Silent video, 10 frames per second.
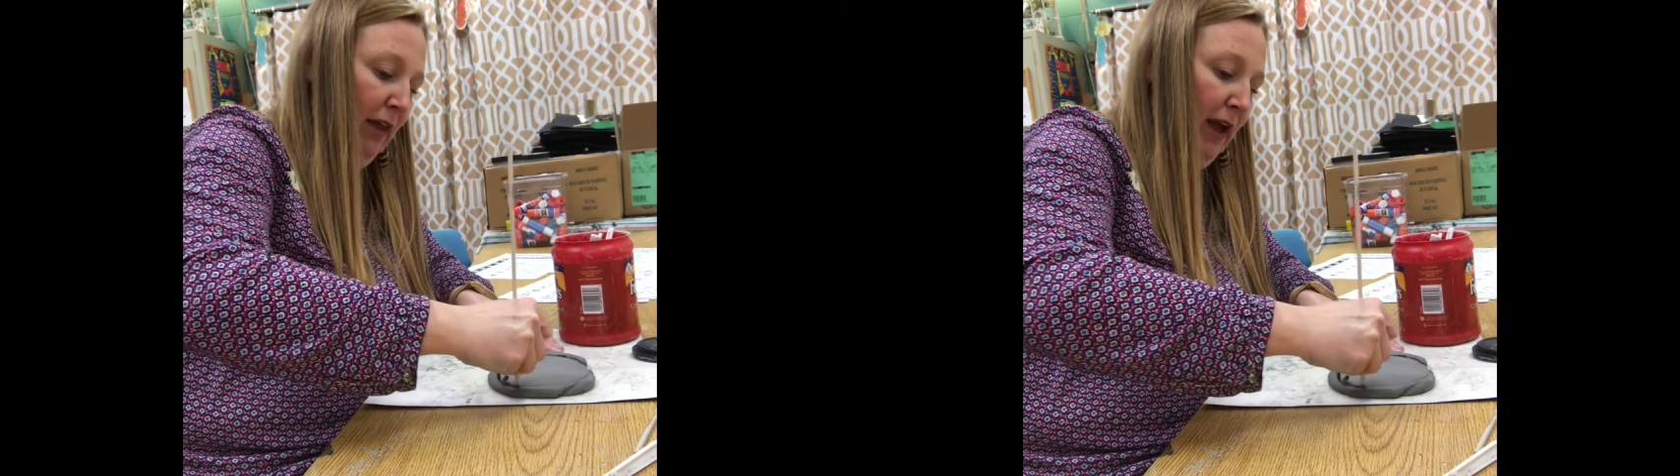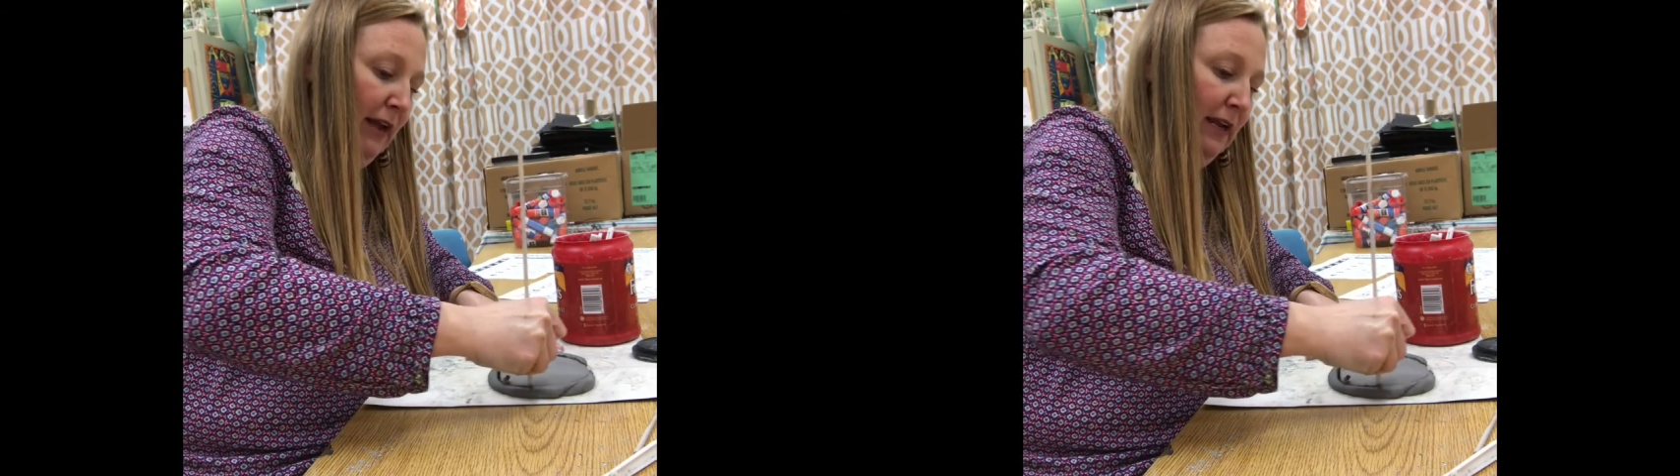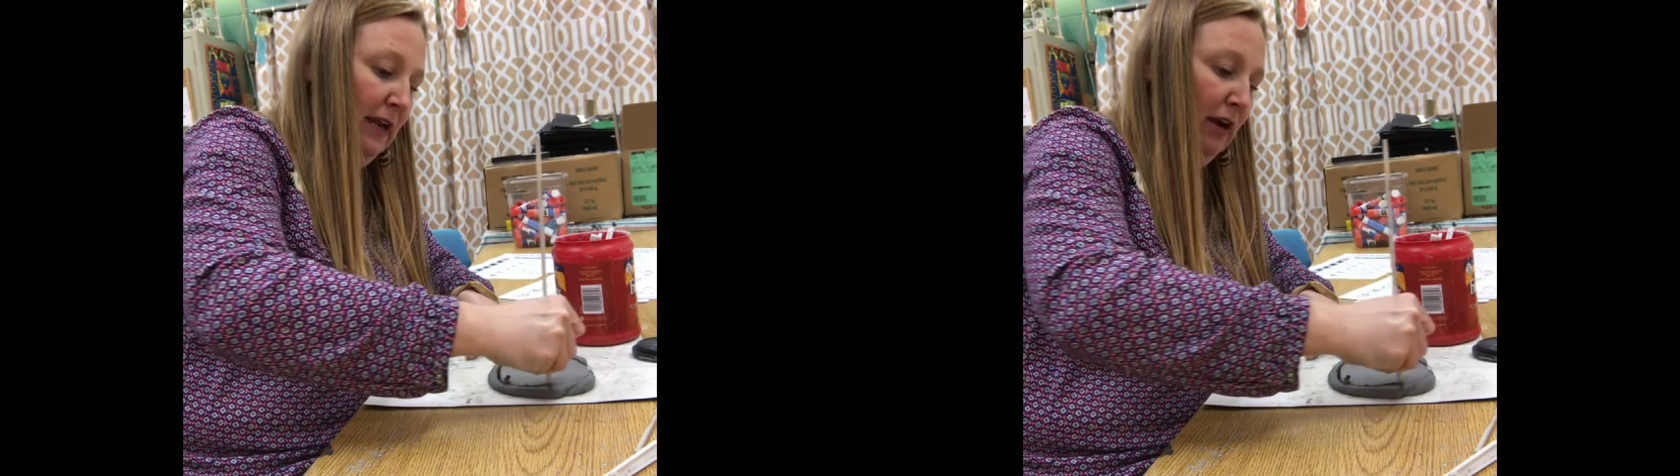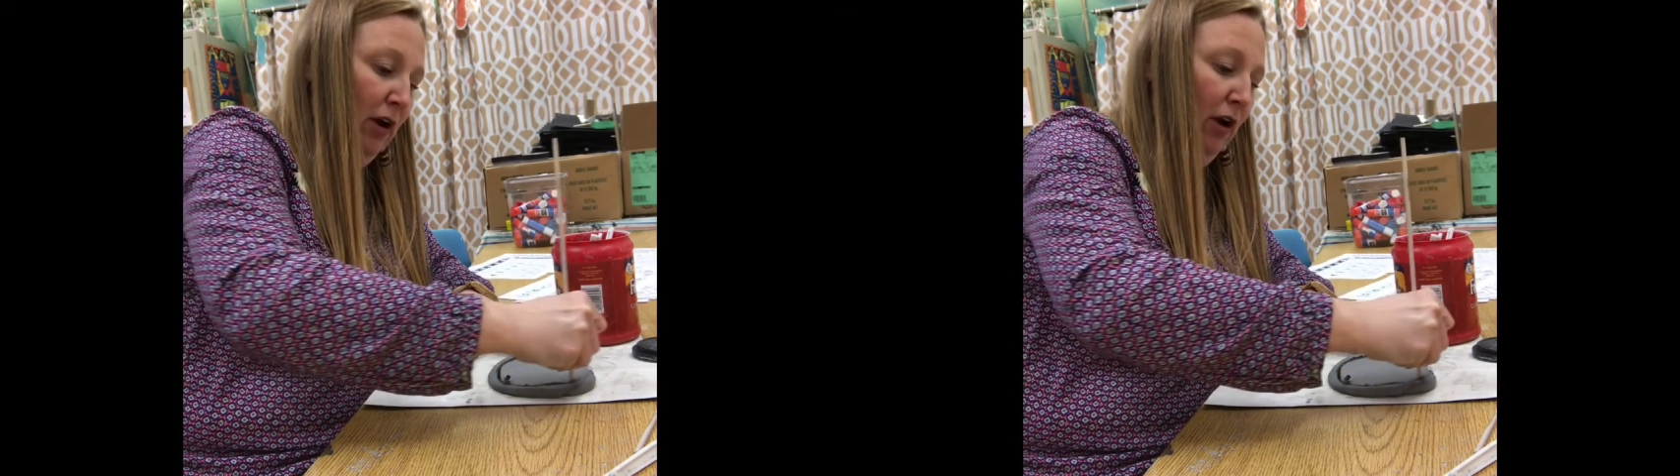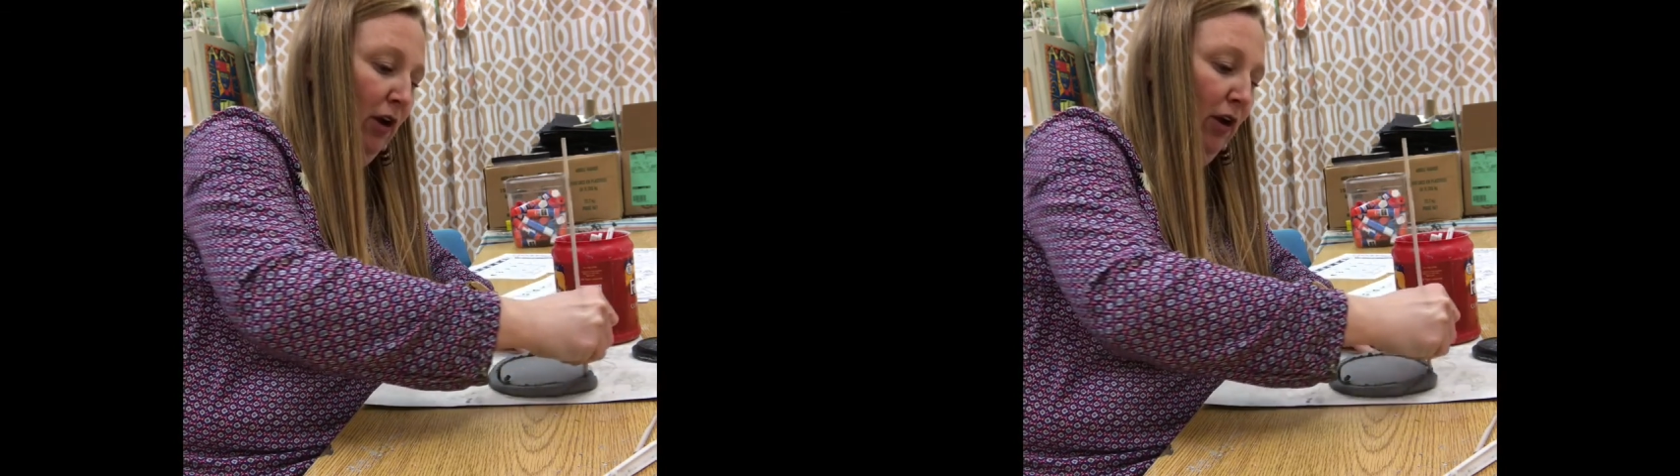line and get
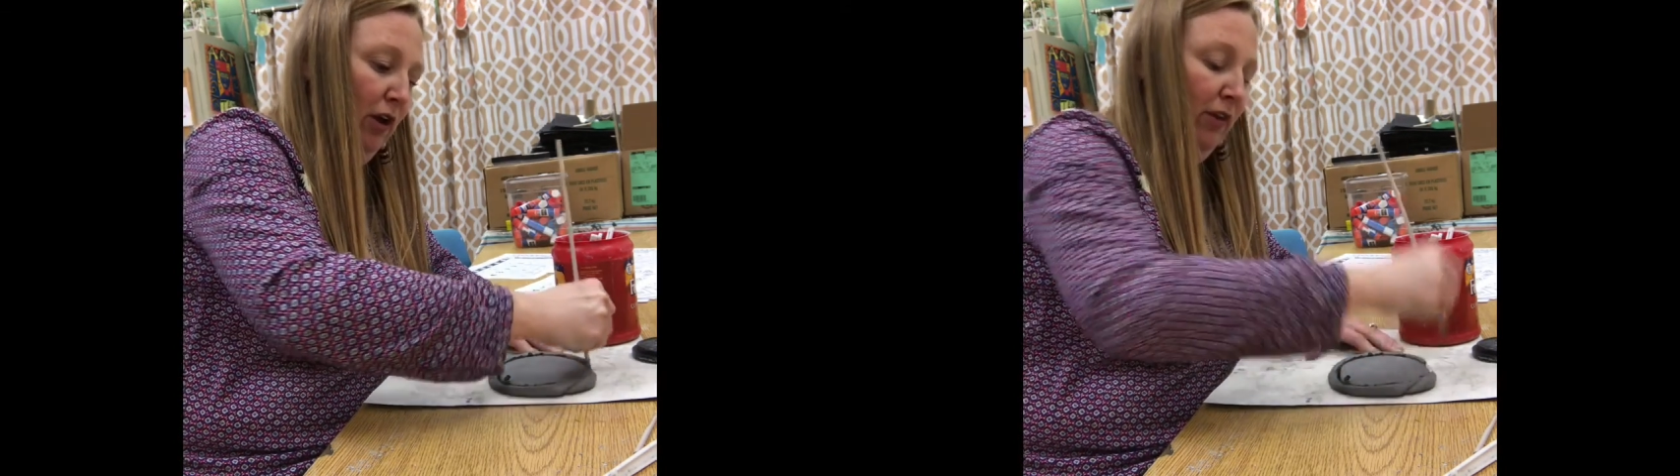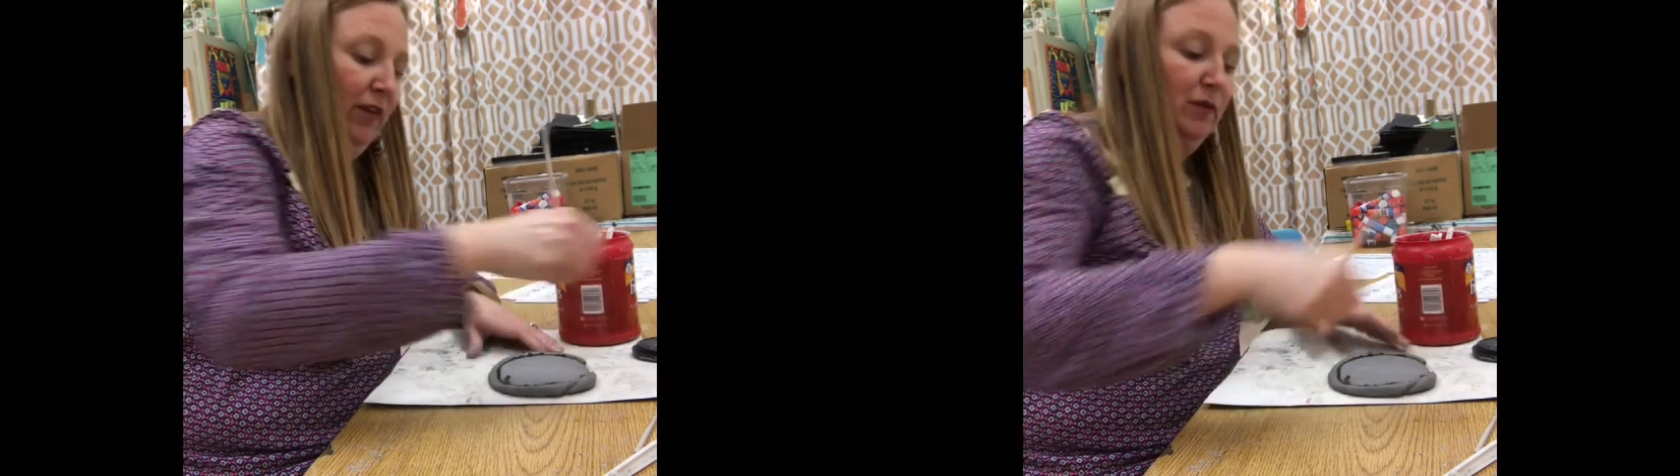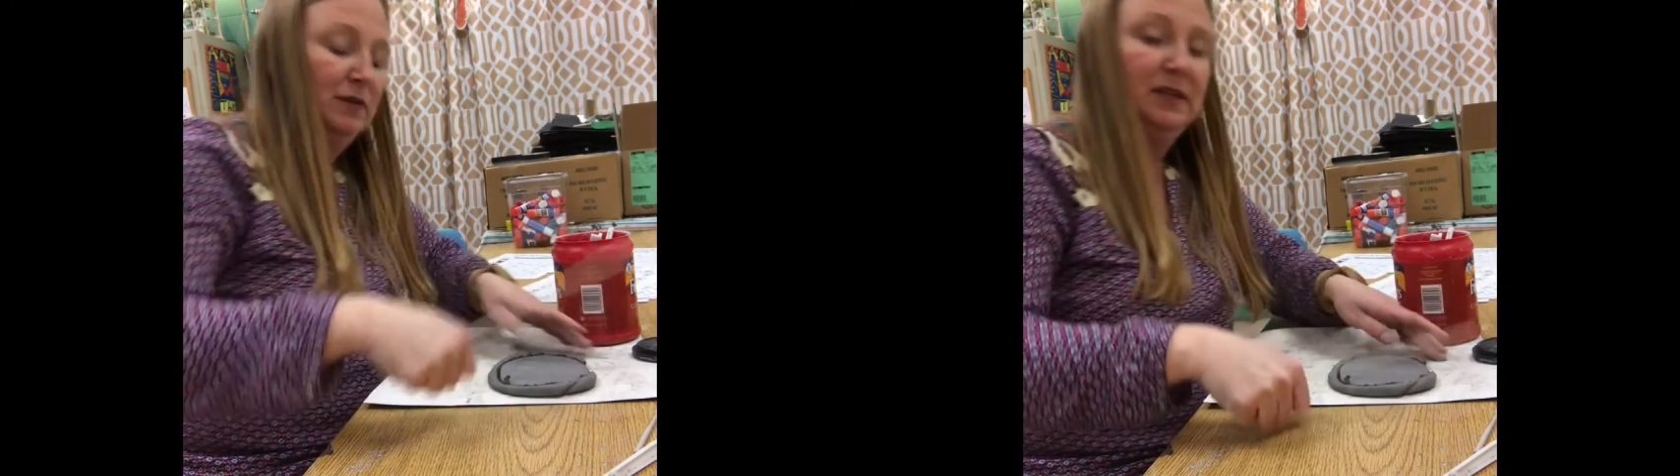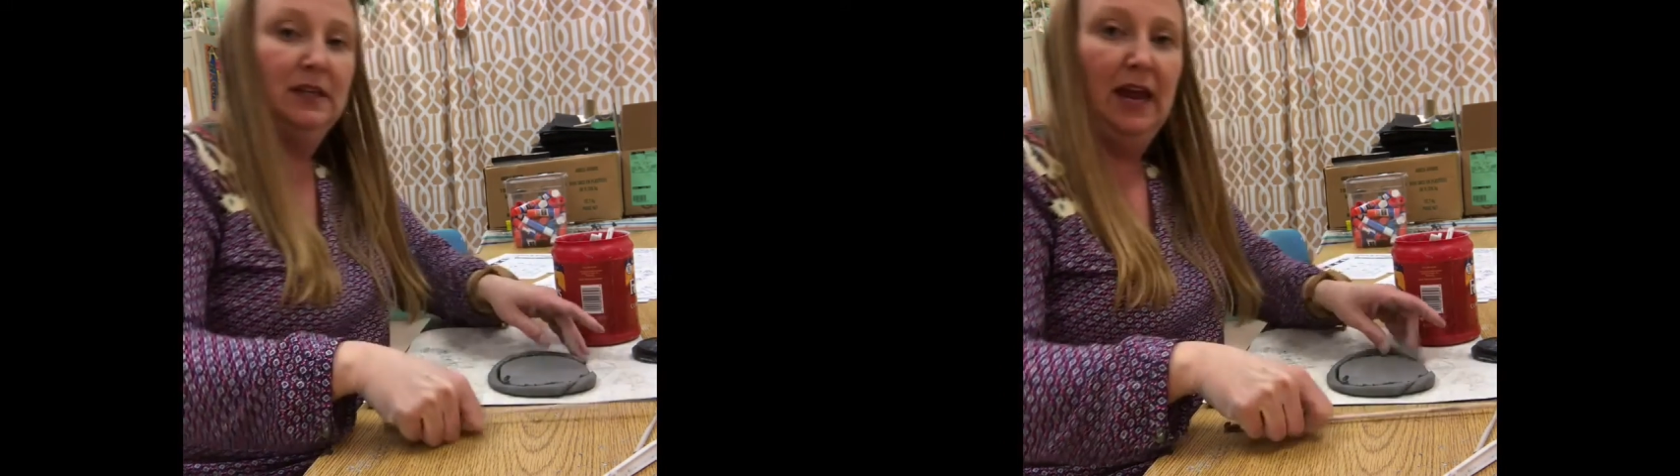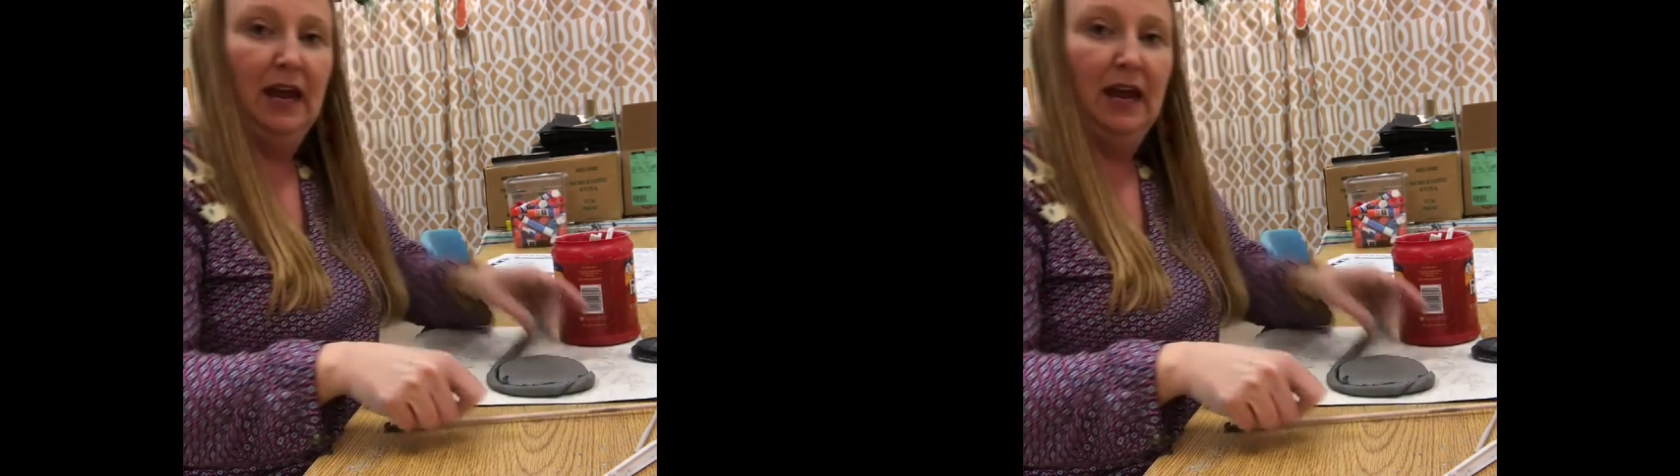all those